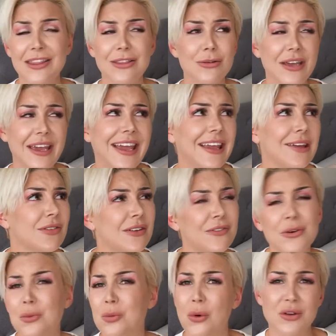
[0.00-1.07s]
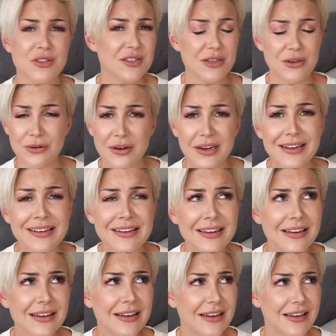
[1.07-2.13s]
And look, even if it was urine,
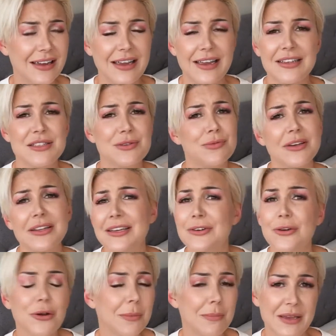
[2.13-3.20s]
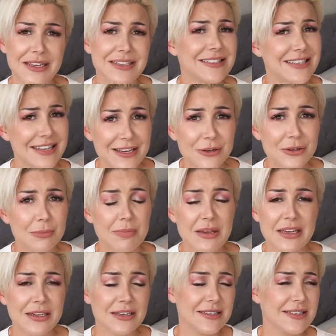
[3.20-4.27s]
it's really not a big deal,
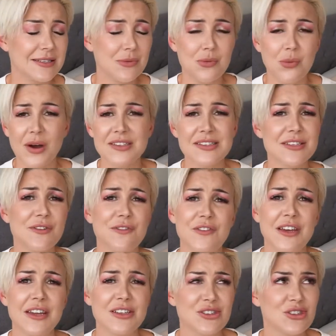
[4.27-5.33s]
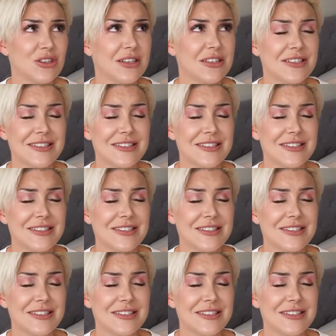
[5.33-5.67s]
because once you're finished, you can